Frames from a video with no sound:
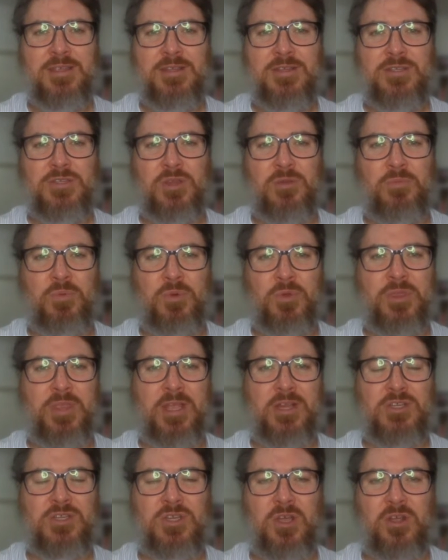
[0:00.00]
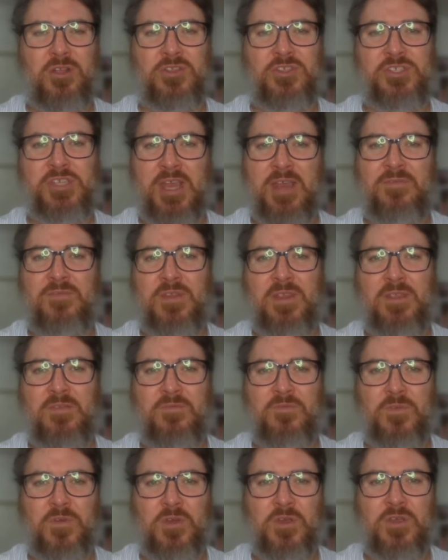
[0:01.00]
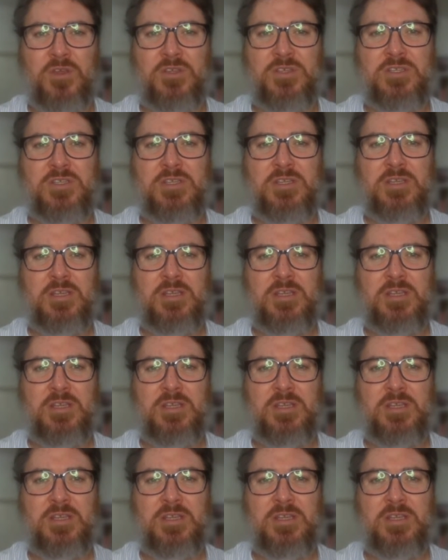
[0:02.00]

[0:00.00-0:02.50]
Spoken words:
to put that child's safety first.